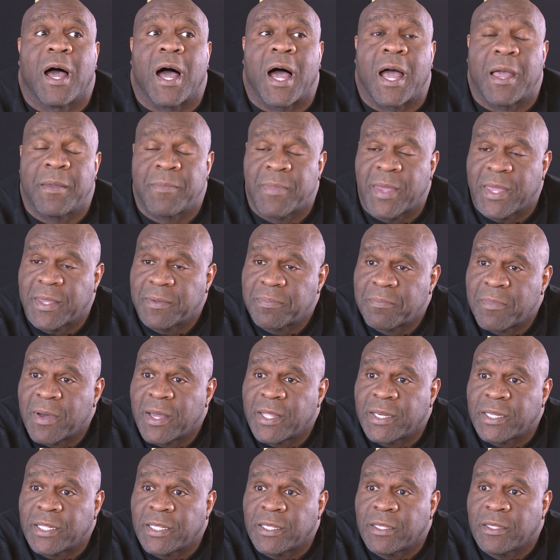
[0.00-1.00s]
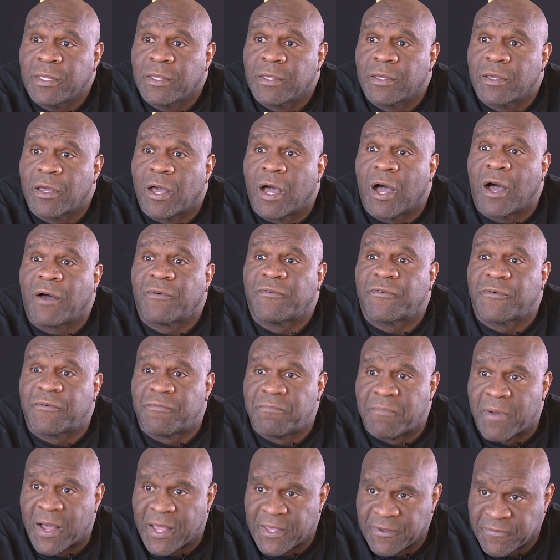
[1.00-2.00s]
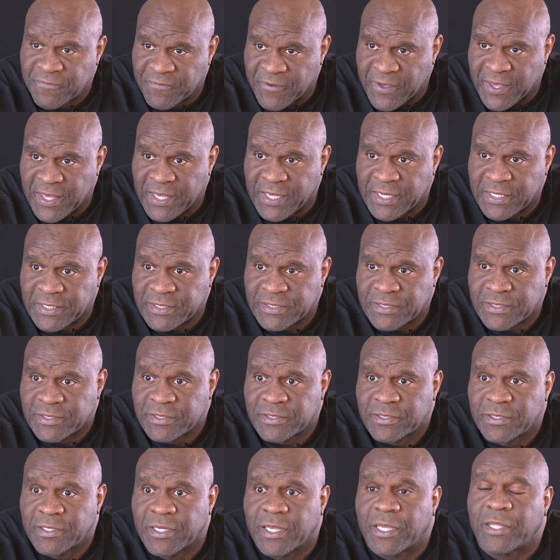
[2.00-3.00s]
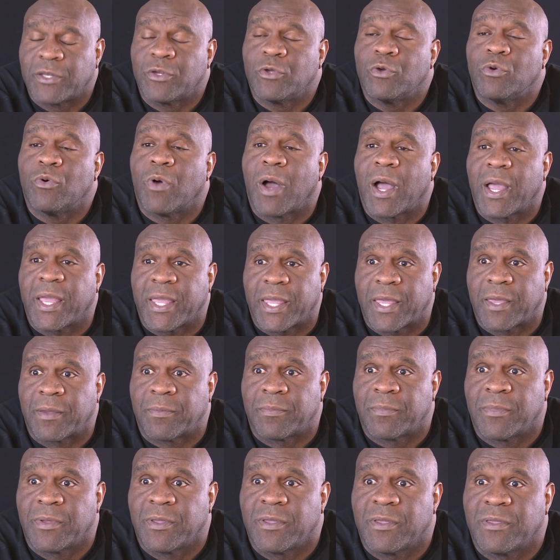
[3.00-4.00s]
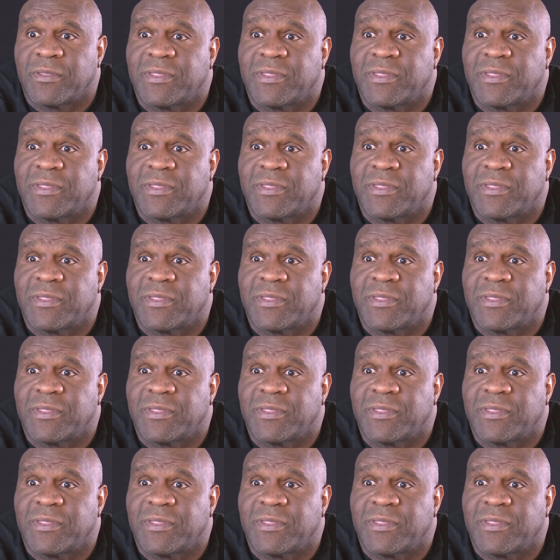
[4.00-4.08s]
I make money off of my face and who I am.